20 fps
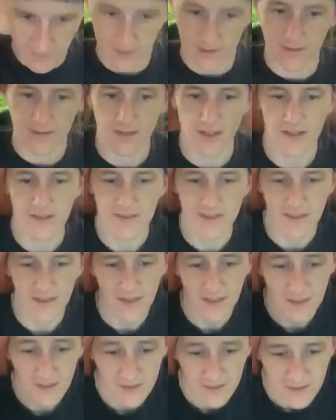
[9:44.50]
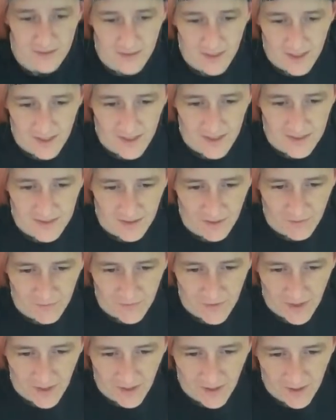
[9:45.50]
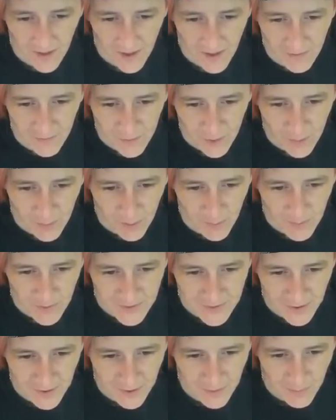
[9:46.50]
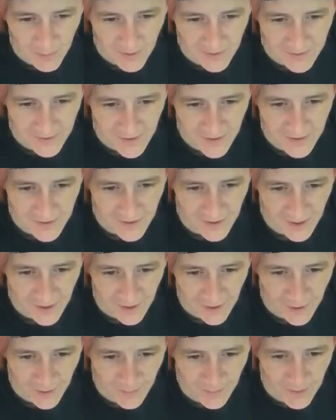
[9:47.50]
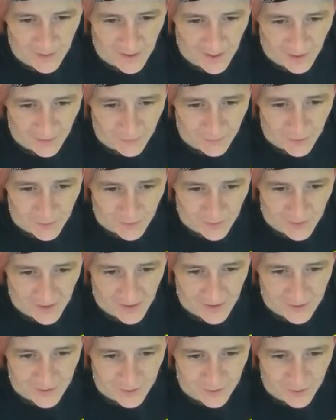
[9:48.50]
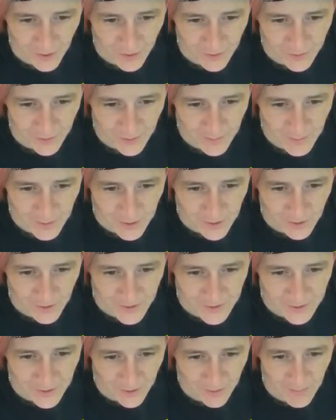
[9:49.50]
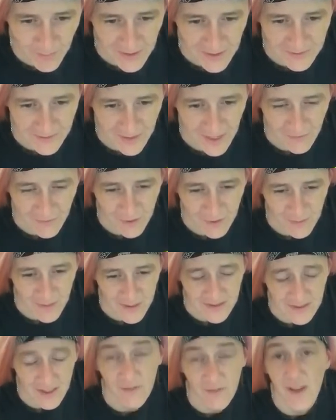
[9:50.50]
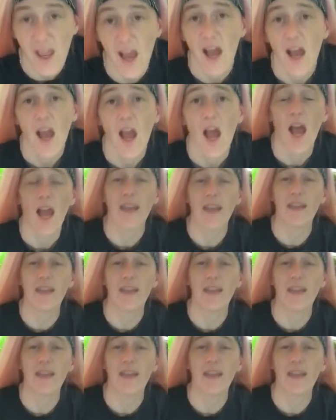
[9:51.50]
Science Gal says, I fell after I put my son to bed the other day and I hurt my neck for 3 days. Dark room and toys don't mix, laughing at myself. Yeah, I